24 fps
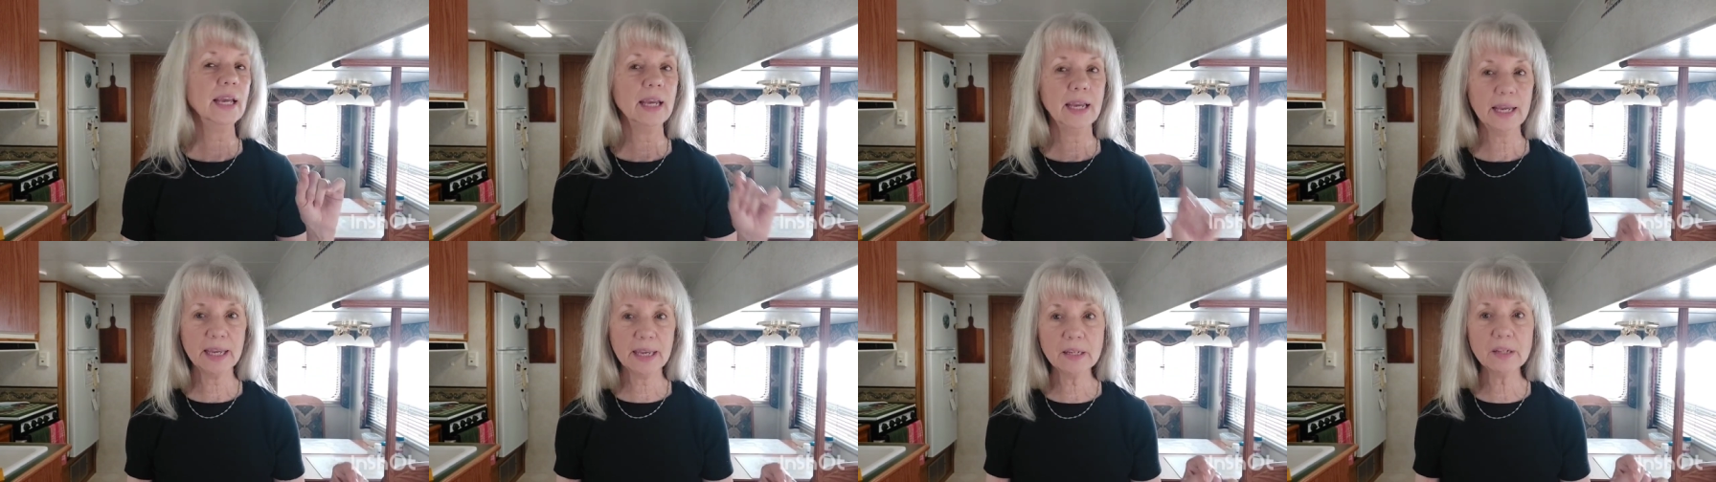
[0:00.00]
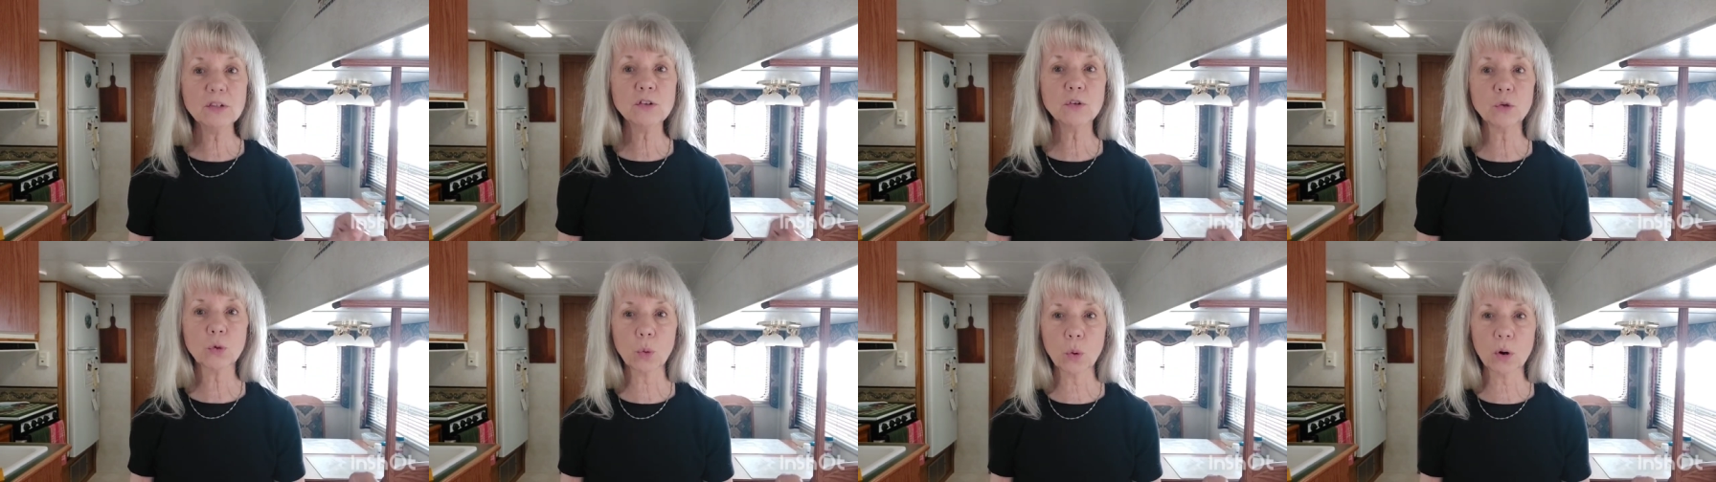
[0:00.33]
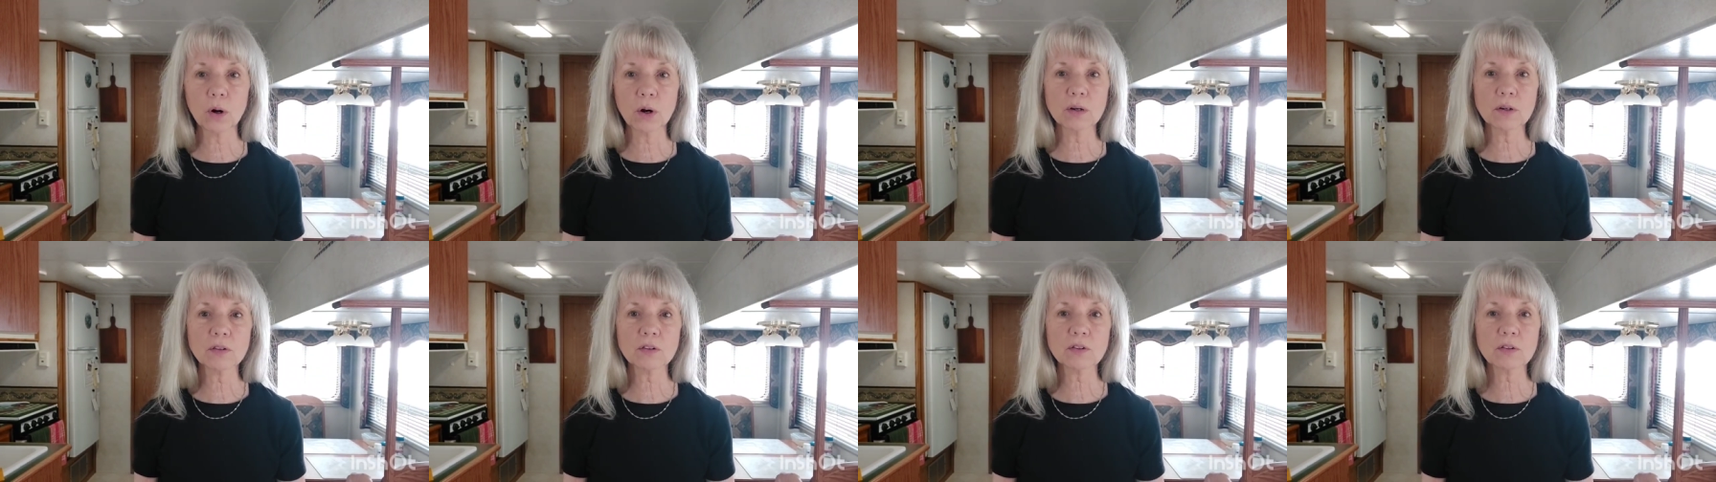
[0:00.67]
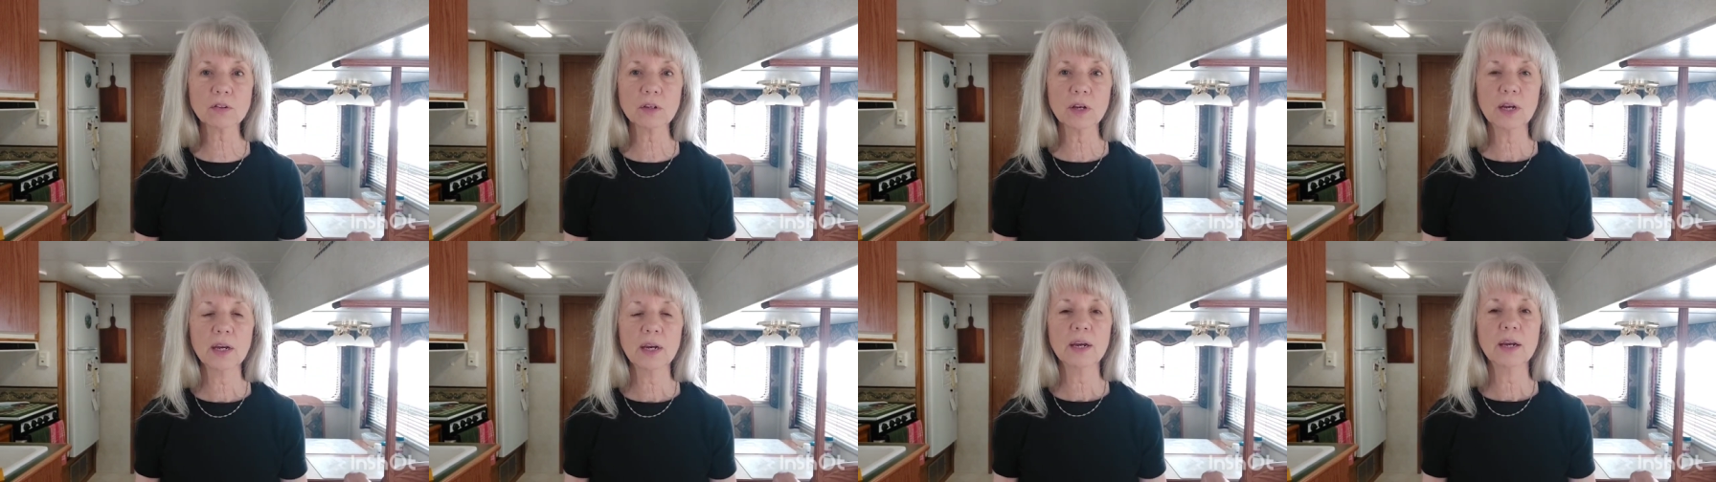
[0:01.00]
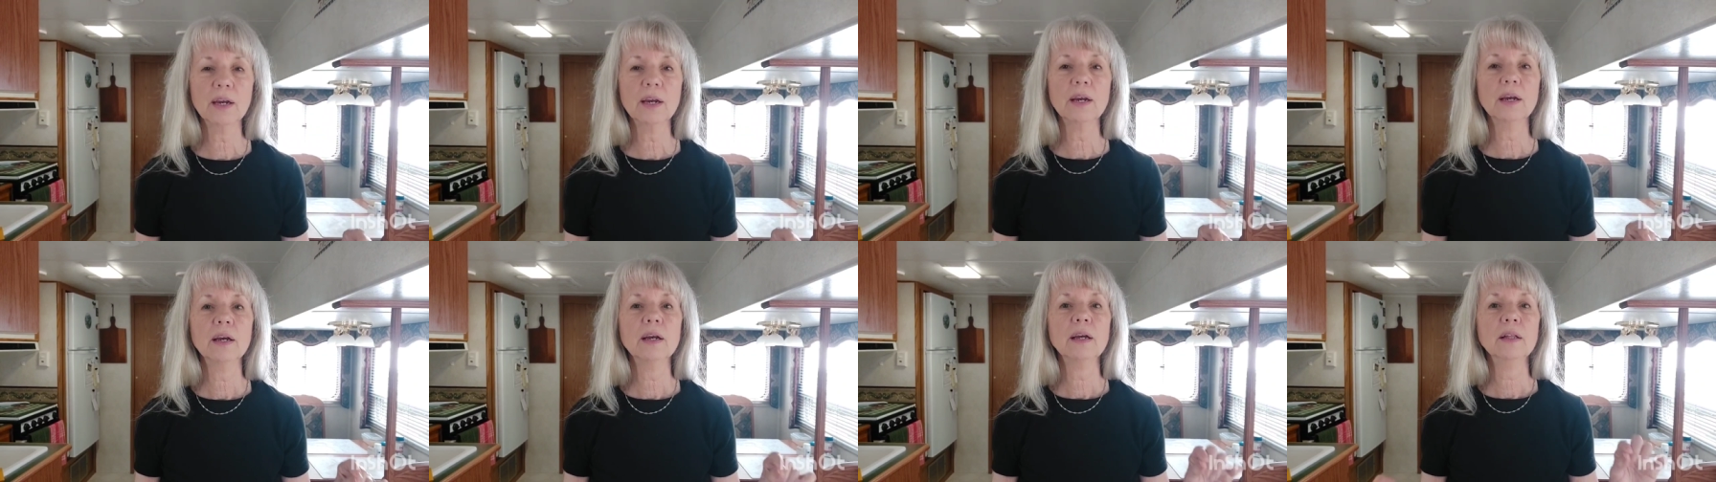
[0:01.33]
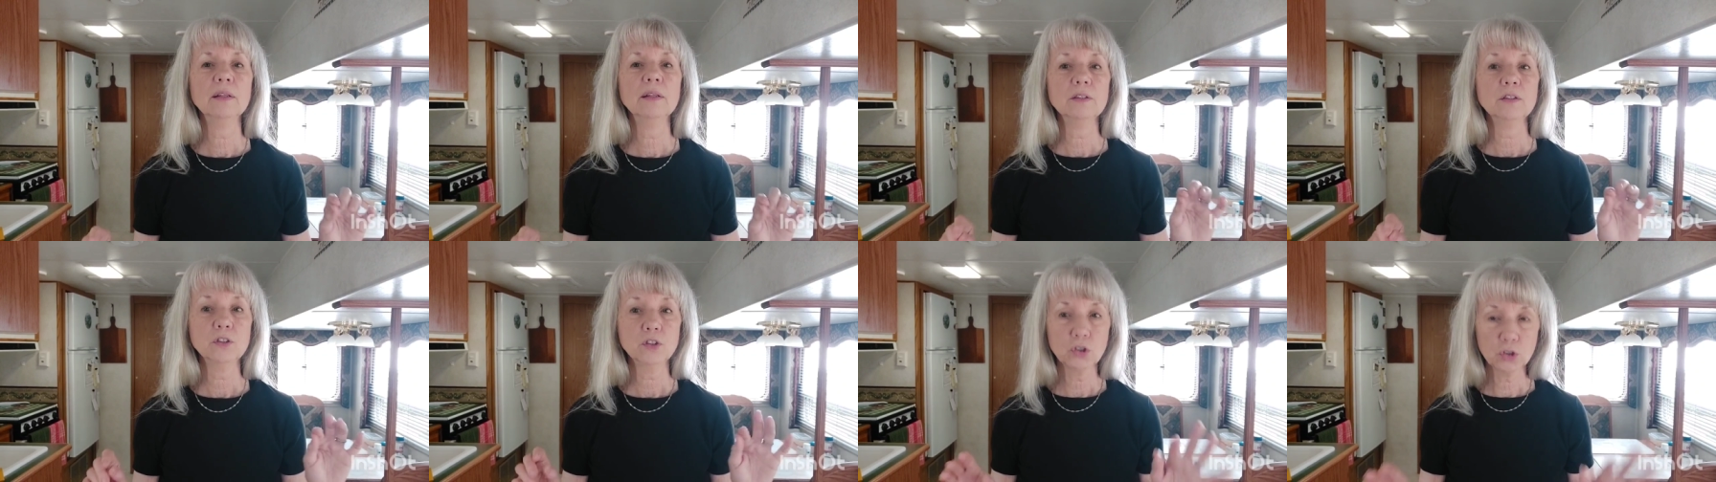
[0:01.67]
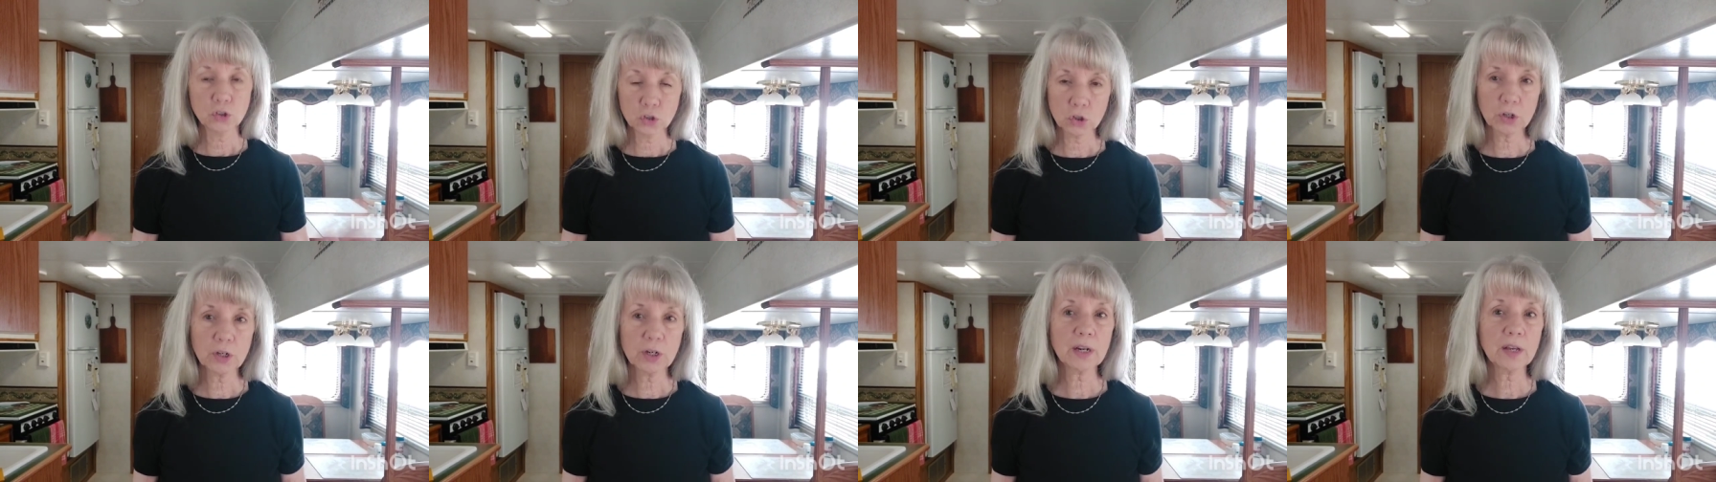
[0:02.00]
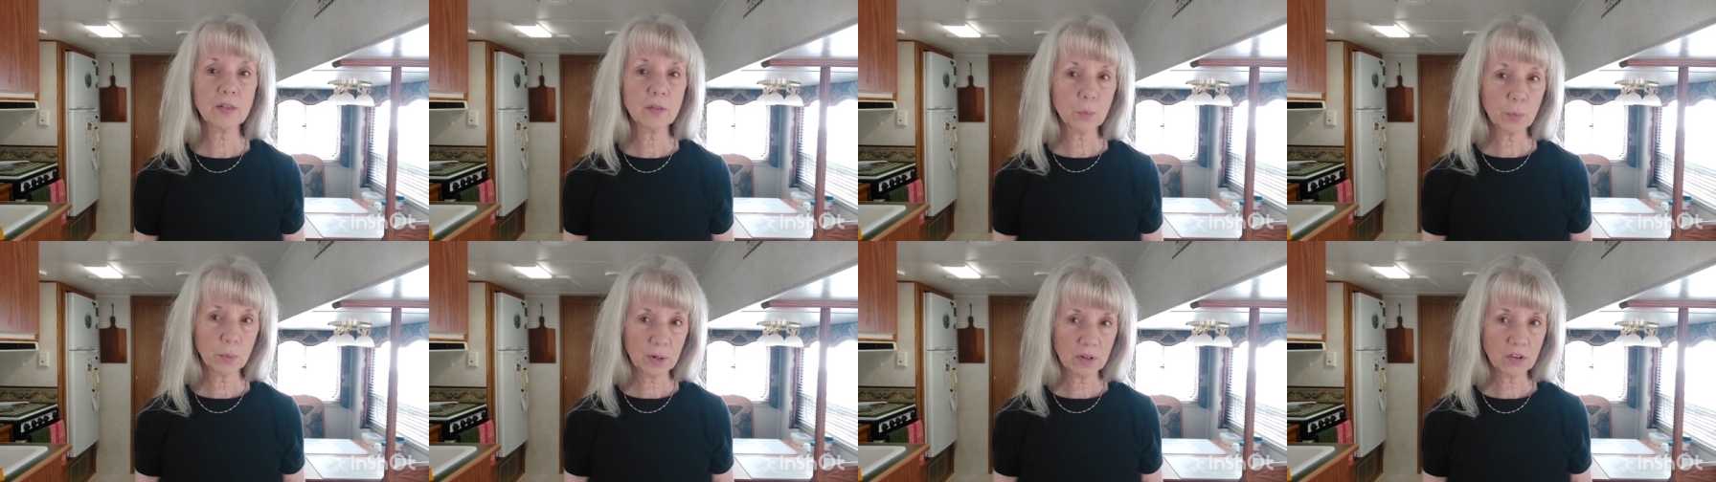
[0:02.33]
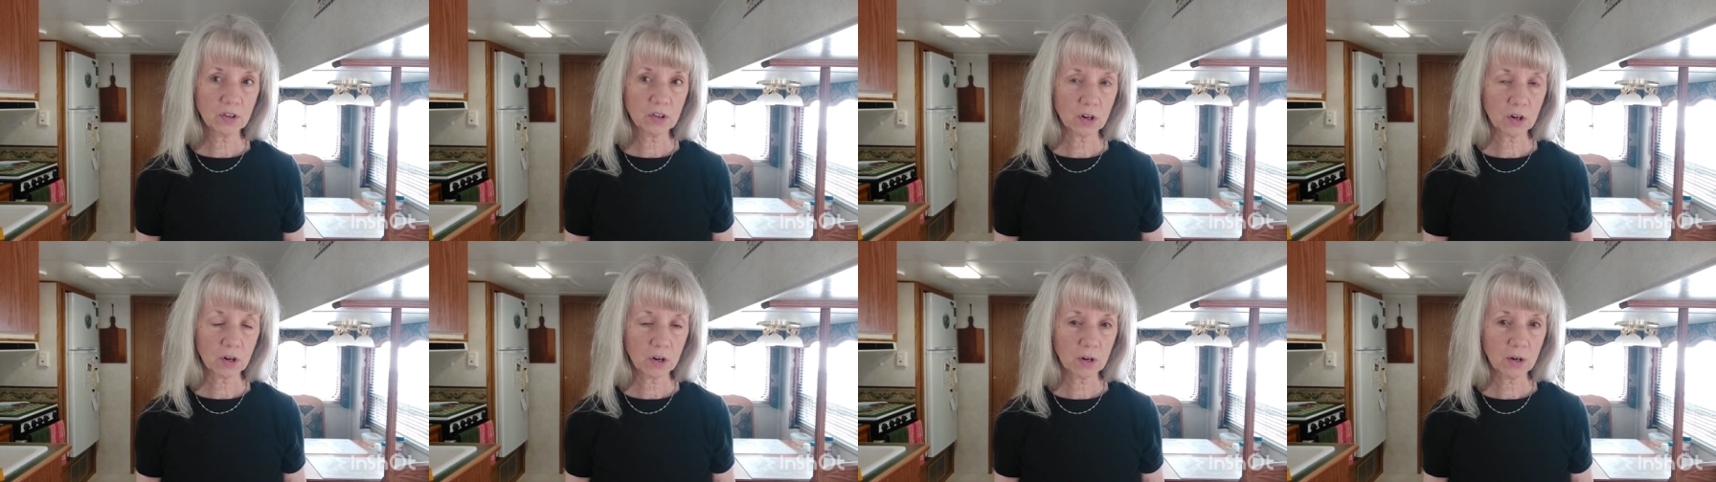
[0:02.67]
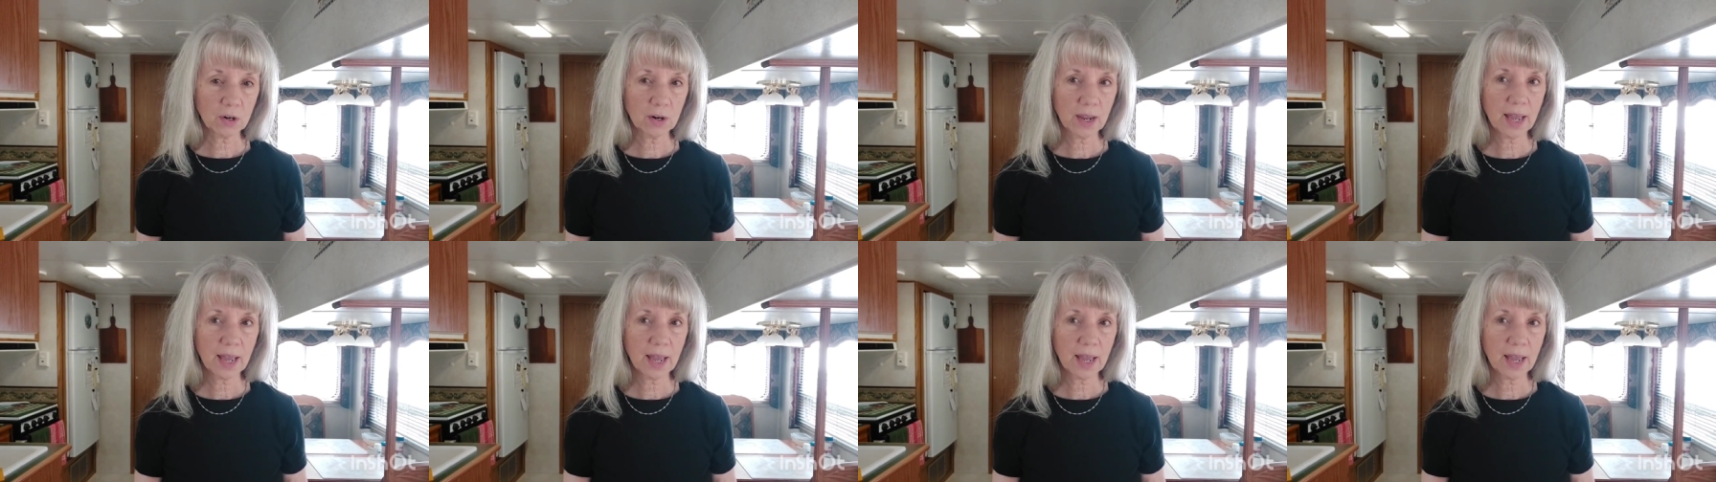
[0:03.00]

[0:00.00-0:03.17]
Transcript: indoors during the winter.